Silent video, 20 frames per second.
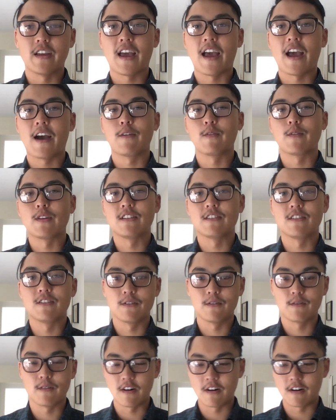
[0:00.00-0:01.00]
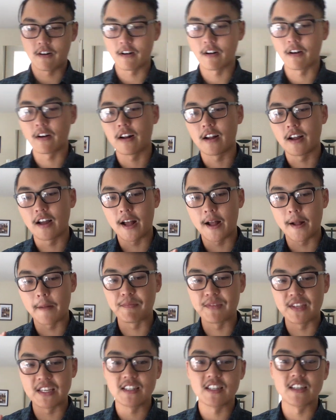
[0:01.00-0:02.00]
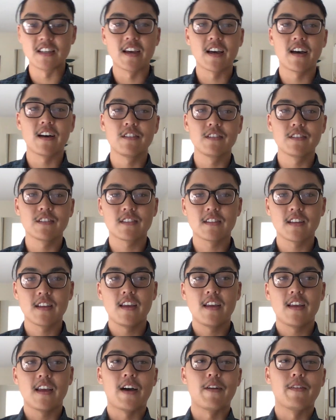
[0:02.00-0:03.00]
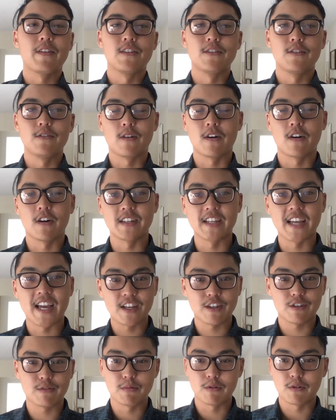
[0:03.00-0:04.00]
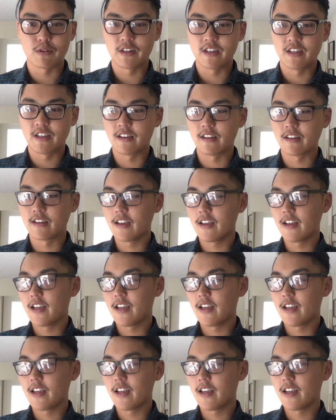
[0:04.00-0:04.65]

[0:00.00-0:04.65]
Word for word: how we do our ETLs, how we do our dashboarding,